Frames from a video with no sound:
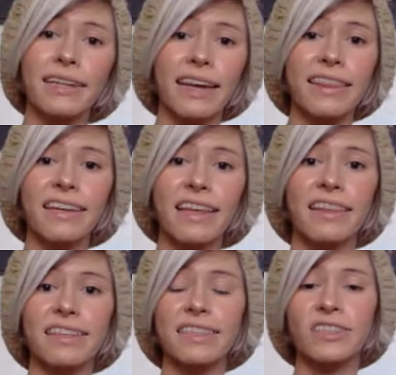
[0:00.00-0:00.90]
I think that
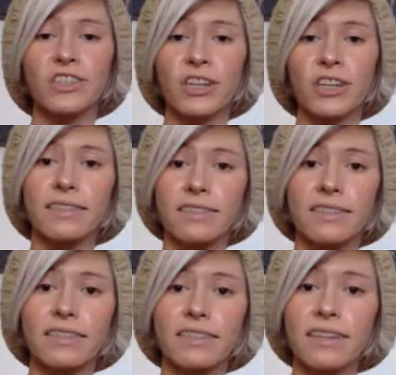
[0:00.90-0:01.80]
this is
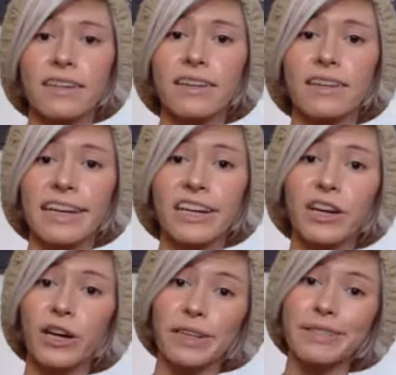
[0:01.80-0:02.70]
just
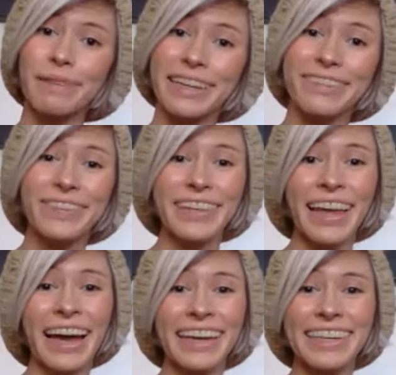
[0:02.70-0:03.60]
encouragement for
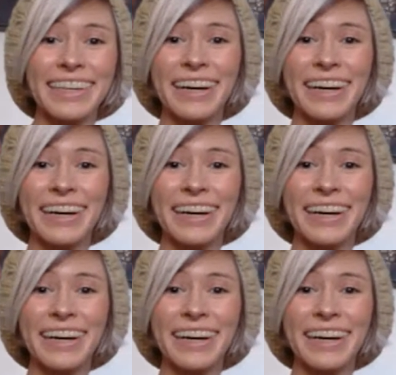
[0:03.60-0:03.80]
that,